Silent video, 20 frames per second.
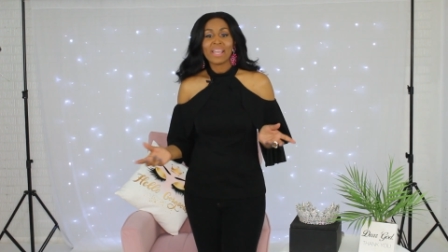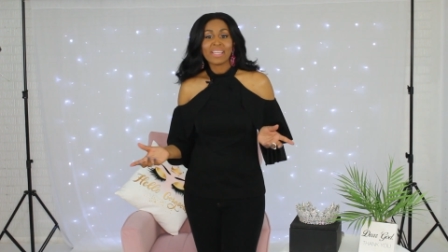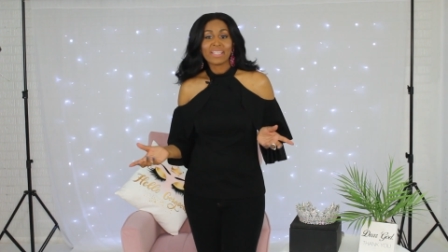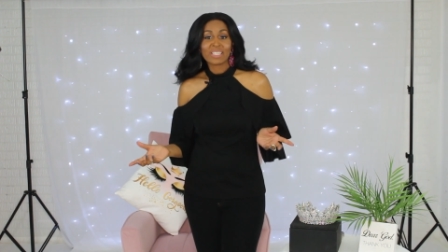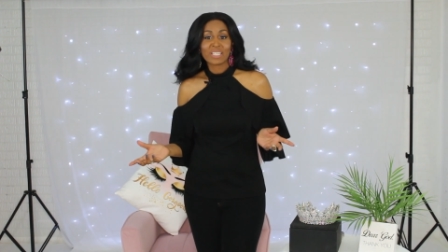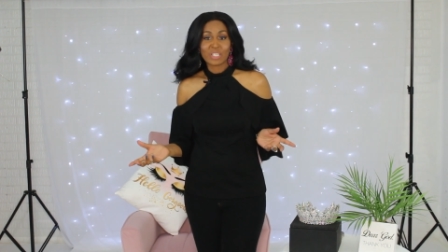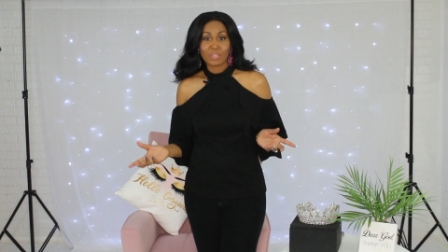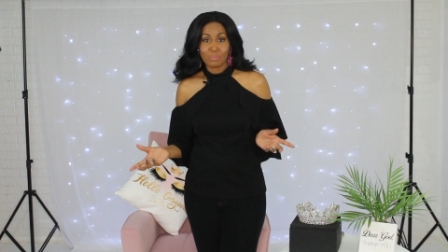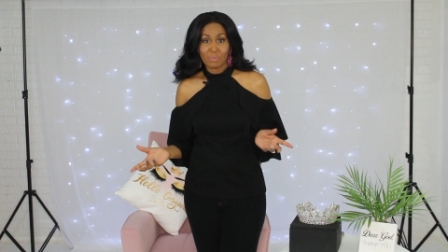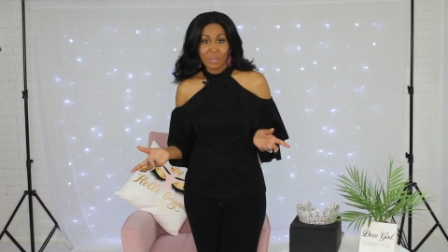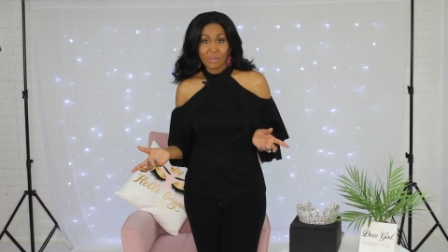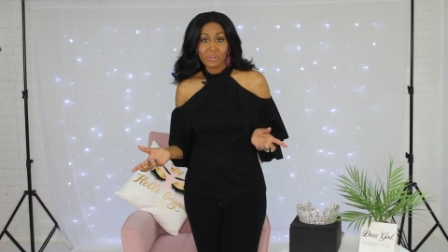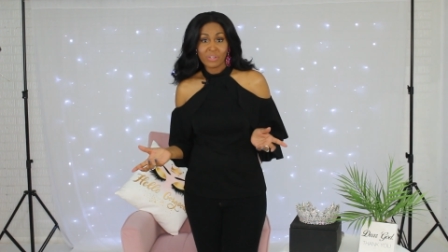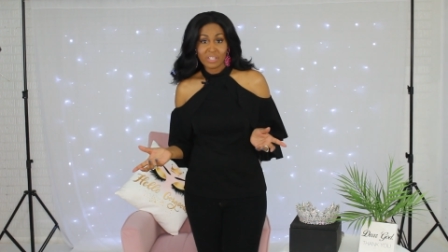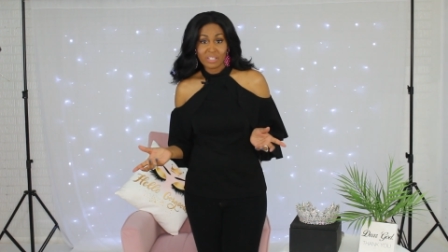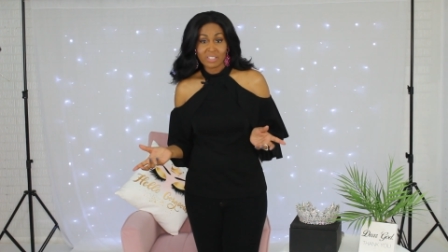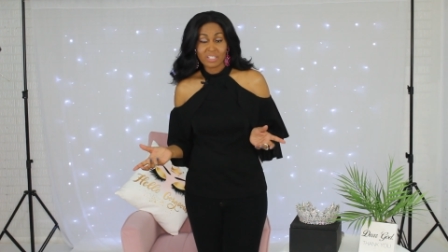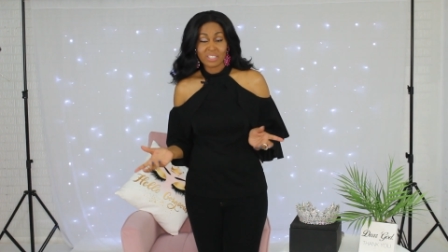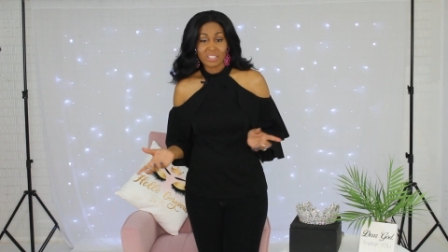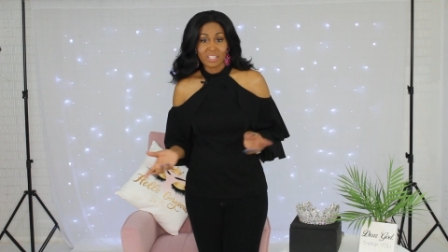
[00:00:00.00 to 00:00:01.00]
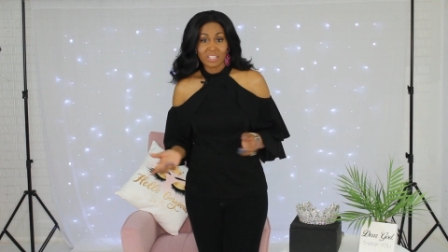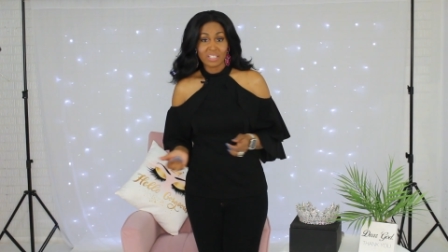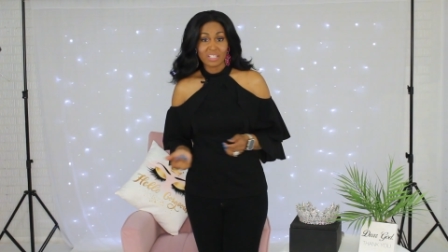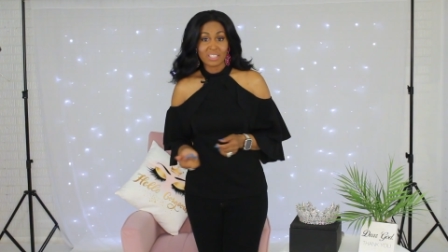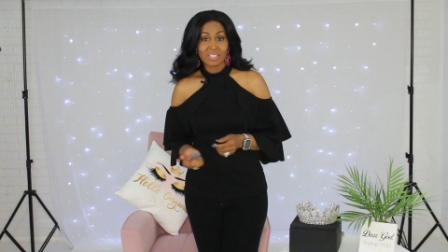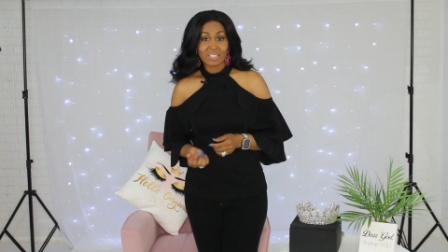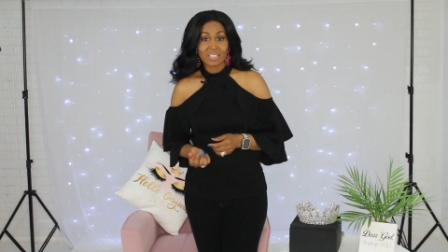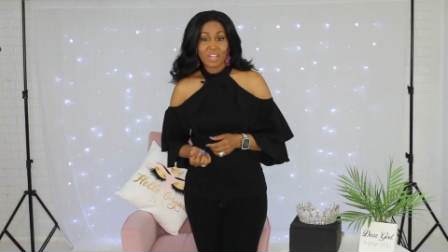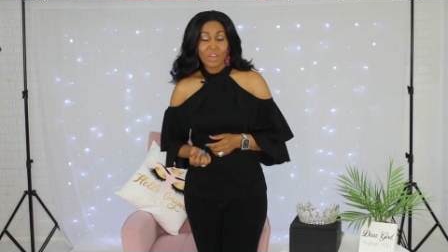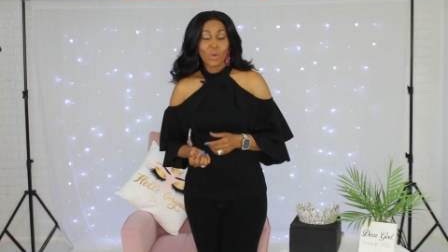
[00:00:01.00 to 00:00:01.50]

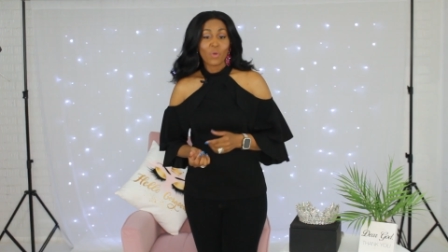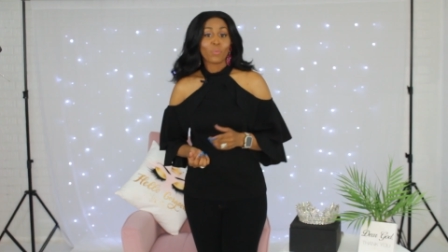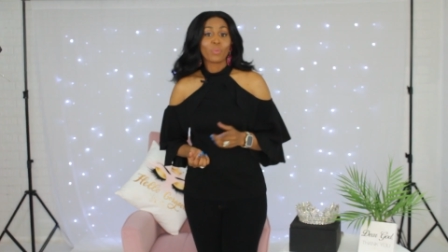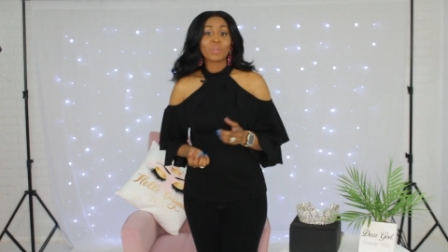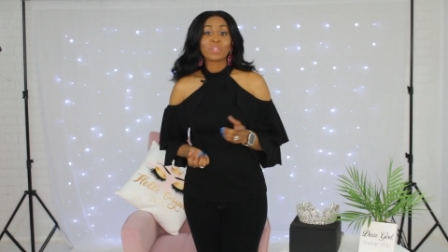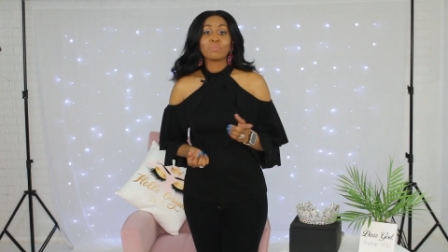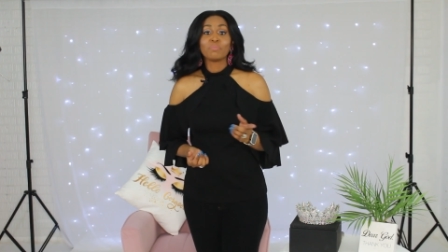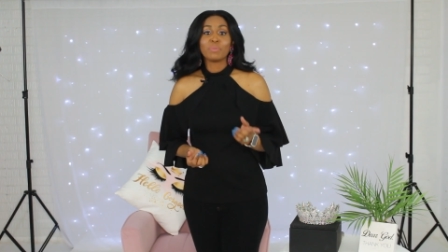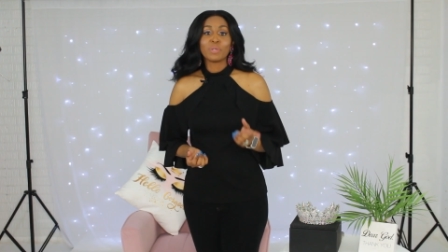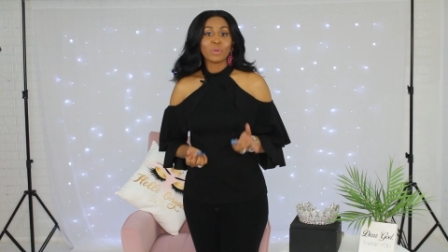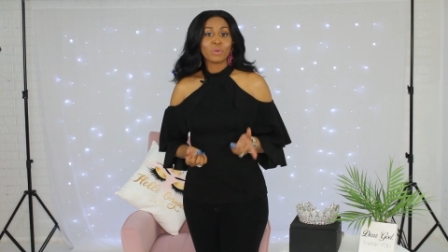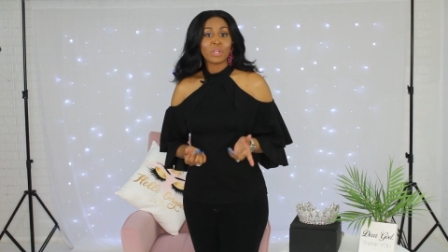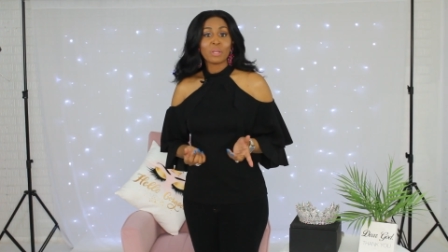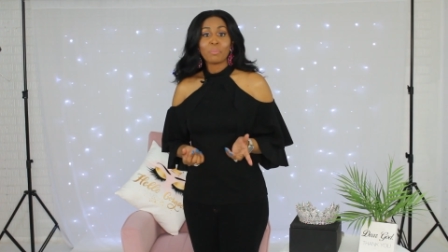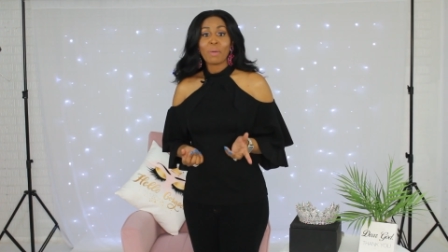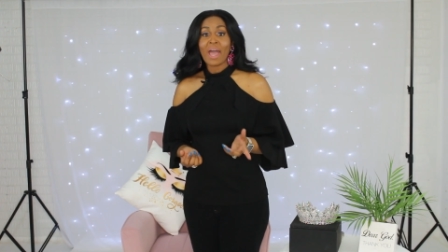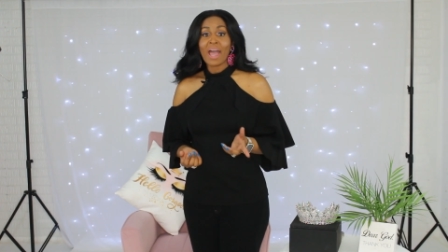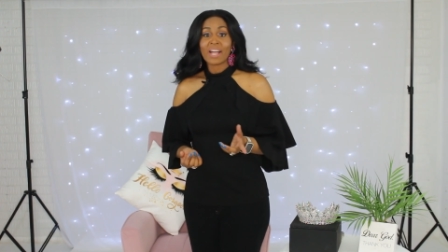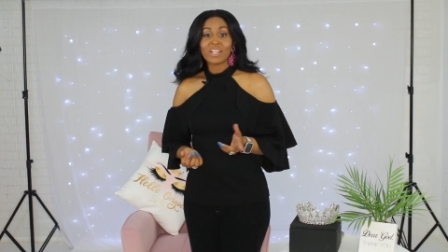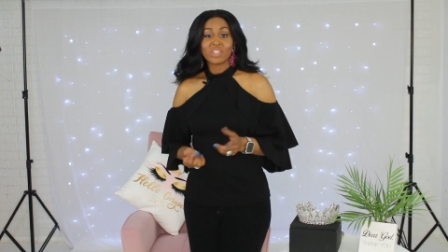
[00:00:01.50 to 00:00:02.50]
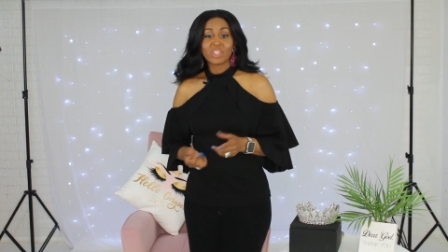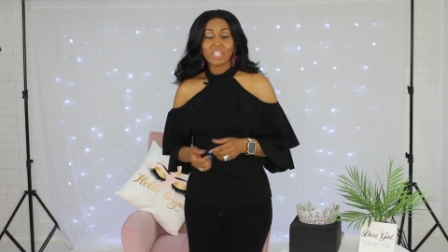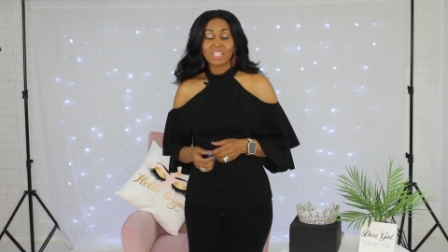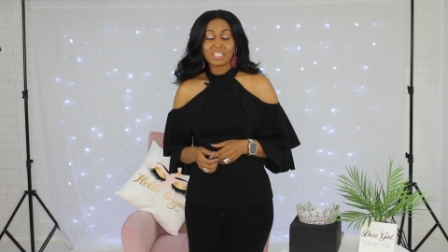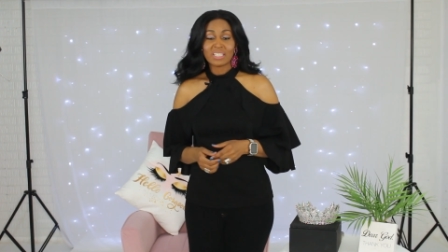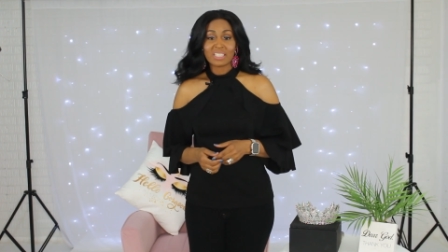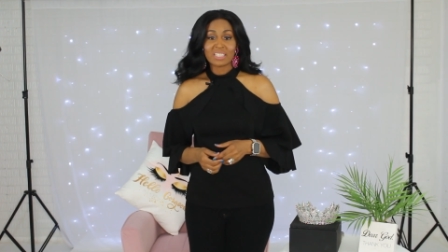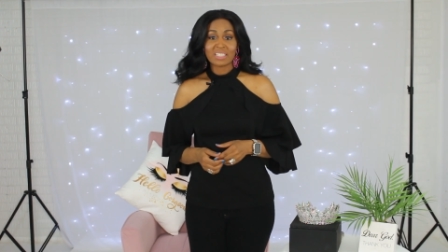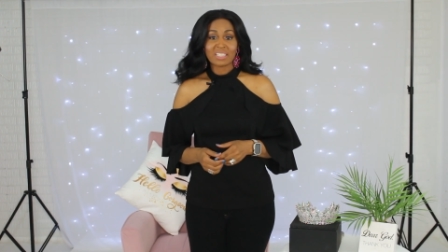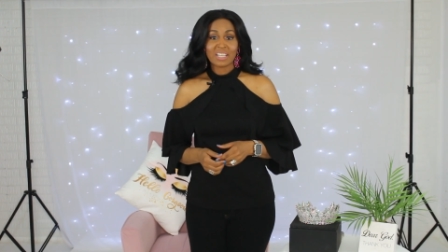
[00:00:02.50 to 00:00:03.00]
experiences with beauty
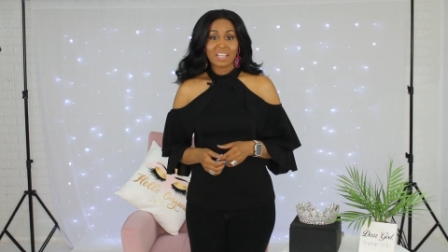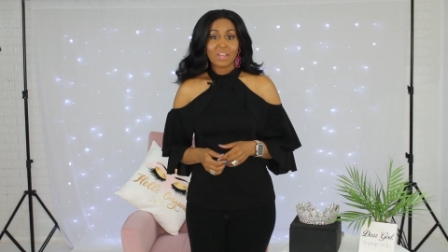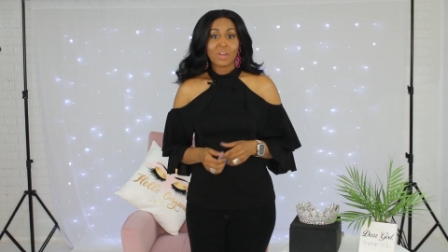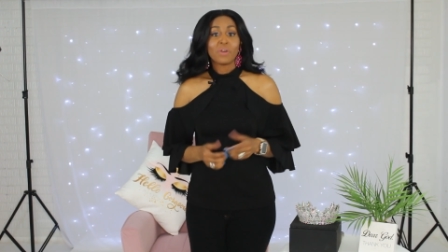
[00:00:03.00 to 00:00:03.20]
pageants,